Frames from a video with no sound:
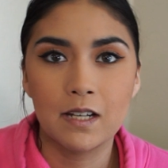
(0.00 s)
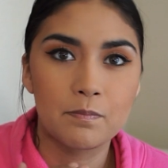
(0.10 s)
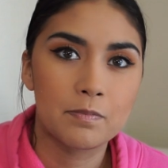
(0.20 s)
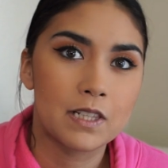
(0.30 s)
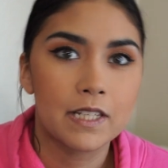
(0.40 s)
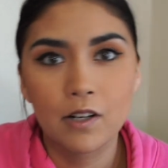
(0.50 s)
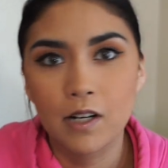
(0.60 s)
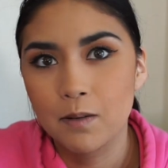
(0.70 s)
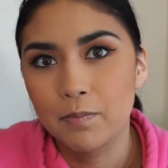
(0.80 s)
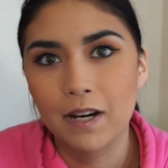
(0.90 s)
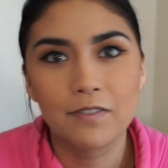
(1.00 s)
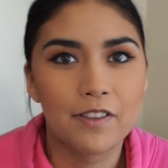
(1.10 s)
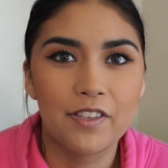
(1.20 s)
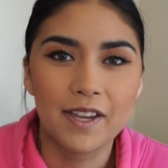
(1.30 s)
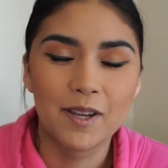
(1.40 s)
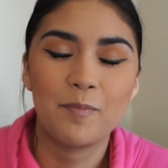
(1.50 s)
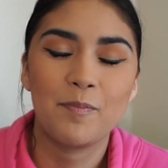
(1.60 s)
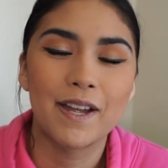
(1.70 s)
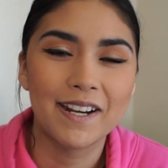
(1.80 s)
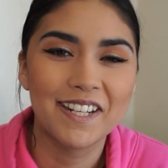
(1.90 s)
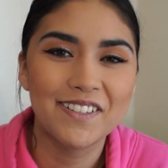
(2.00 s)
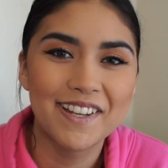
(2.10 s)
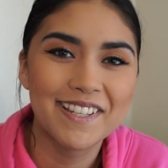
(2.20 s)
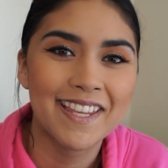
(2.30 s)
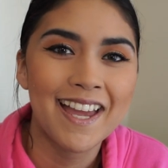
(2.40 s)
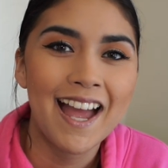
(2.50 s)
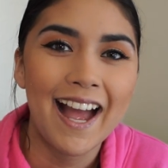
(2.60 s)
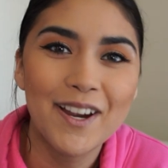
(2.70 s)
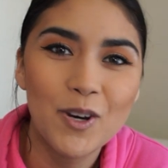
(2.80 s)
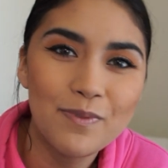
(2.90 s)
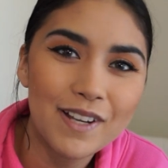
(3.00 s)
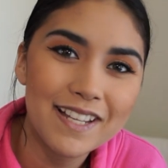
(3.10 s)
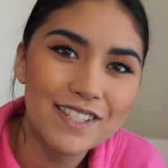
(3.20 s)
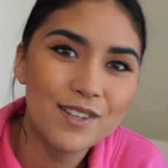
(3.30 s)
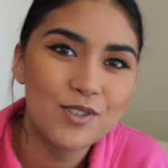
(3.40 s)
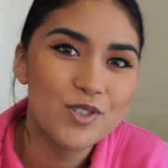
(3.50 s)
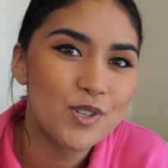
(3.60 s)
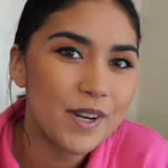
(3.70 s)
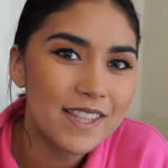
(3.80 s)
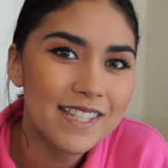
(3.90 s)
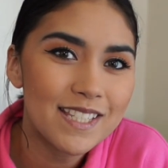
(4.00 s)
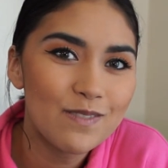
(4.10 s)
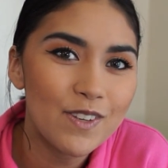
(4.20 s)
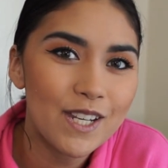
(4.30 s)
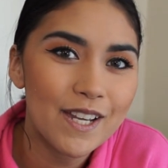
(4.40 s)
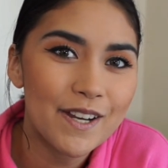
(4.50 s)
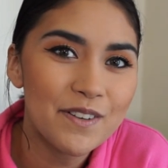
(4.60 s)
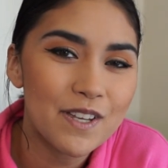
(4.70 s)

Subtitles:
up, clear up everything. But anyways, I hope you guys enjoyed this video.